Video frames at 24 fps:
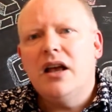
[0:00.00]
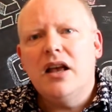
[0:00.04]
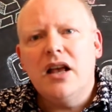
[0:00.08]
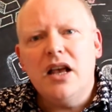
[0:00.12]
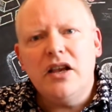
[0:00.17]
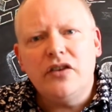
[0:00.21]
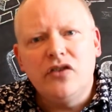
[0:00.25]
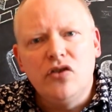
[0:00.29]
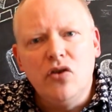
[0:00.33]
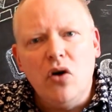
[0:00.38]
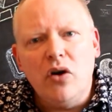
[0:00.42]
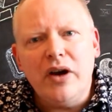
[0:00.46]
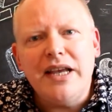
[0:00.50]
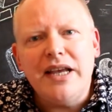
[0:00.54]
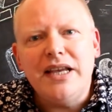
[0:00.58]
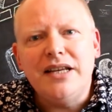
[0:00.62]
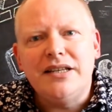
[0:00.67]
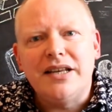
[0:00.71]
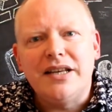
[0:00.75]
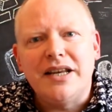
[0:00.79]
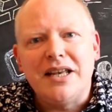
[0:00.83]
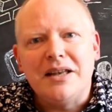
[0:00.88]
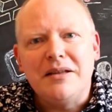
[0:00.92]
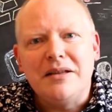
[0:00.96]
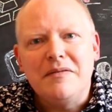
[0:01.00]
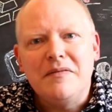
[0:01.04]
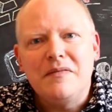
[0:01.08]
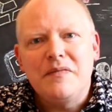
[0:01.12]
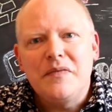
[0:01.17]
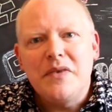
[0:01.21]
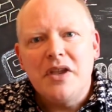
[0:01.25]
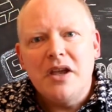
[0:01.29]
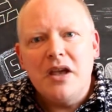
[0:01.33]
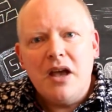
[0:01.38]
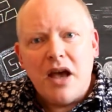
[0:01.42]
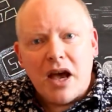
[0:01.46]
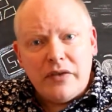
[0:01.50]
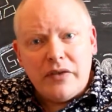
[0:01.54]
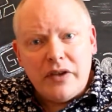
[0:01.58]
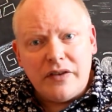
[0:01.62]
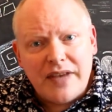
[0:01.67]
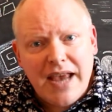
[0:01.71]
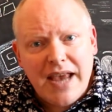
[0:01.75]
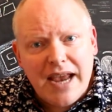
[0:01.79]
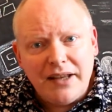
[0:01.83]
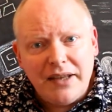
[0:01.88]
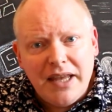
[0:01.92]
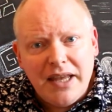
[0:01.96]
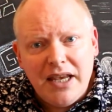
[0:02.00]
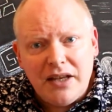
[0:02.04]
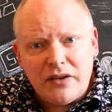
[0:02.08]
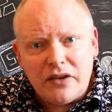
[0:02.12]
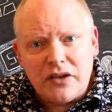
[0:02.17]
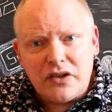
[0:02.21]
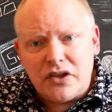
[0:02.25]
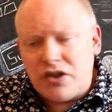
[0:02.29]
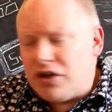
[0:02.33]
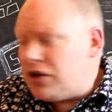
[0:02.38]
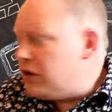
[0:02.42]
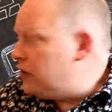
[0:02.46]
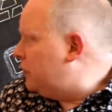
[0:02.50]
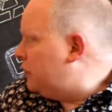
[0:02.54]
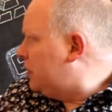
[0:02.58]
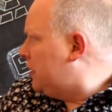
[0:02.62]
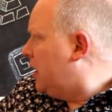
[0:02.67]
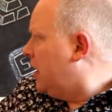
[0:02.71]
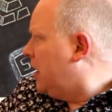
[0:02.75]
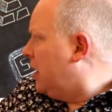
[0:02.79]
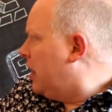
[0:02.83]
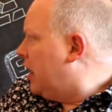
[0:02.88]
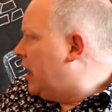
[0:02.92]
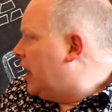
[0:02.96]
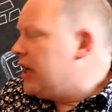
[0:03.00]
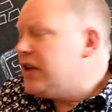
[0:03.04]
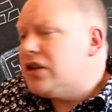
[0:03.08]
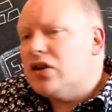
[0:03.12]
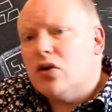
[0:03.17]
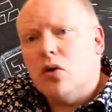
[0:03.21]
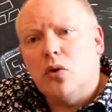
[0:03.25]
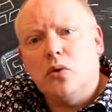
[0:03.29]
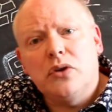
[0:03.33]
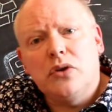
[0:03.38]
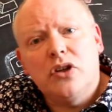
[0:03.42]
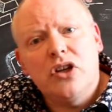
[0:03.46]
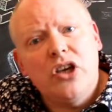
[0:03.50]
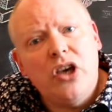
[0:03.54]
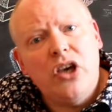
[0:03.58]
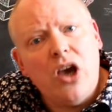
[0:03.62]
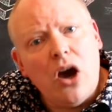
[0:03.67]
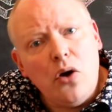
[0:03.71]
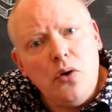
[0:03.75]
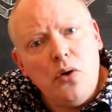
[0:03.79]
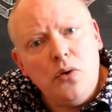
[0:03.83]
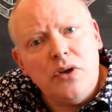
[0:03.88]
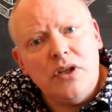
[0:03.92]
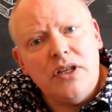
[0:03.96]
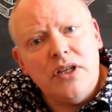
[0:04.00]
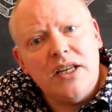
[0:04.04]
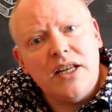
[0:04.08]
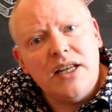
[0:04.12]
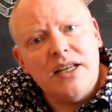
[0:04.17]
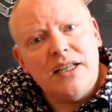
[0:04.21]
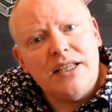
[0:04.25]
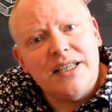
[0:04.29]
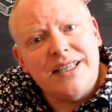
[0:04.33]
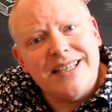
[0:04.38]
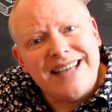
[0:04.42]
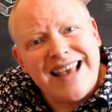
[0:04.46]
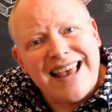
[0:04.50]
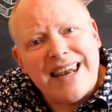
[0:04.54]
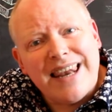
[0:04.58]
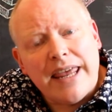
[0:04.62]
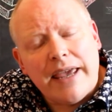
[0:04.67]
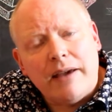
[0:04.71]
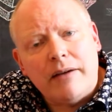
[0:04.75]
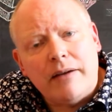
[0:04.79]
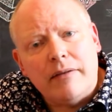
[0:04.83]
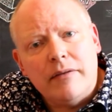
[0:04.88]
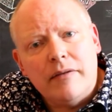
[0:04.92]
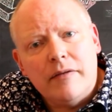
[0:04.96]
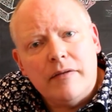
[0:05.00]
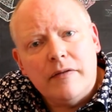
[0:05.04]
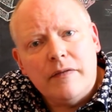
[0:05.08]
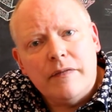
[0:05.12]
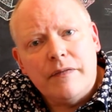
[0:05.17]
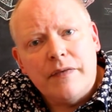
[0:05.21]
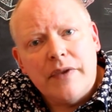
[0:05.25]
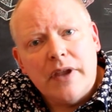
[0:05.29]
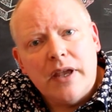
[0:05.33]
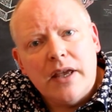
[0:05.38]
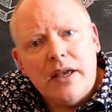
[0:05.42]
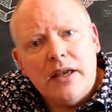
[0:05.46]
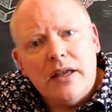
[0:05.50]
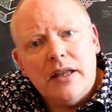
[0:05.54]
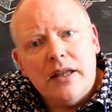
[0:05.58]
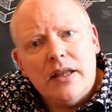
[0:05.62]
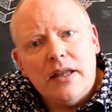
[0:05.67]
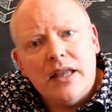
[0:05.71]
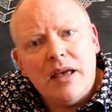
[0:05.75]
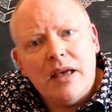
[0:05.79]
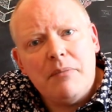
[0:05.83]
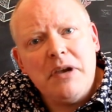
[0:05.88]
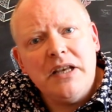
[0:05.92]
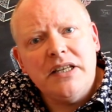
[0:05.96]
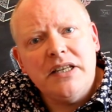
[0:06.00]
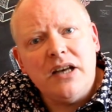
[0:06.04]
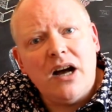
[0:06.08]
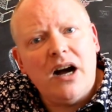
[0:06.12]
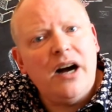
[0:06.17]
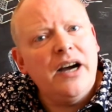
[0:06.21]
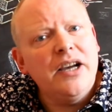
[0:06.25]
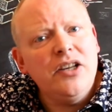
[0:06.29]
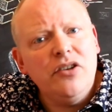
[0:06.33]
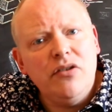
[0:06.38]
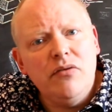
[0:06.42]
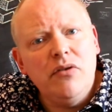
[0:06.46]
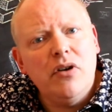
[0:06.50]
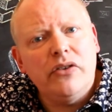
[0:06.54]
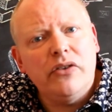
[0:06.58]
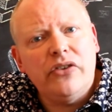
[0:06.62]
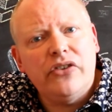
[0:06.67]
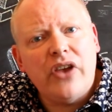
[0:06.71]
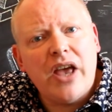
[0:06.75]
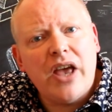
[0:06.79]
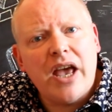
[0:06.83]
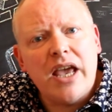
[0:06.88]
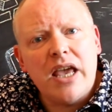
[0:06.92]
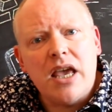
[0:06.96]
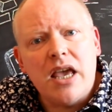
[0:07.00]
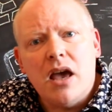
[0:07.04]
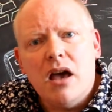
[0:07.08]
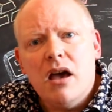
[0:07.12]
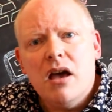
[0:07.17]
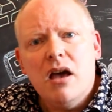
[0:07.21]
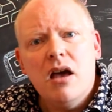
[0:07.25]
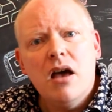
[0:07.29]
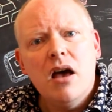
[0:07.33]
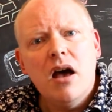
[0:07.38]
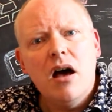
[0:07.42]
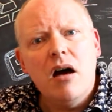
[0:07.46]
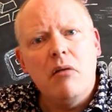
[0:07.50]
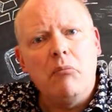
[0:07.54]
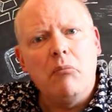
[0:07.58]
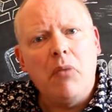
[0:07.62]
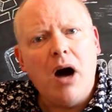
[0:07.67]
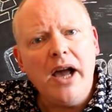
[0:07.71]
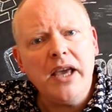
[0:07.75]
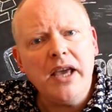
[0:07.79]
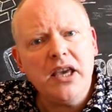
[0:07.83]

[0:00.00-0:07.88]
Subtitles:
It's not easy. And the technique that's used is called ghost selling. That means I do not say, my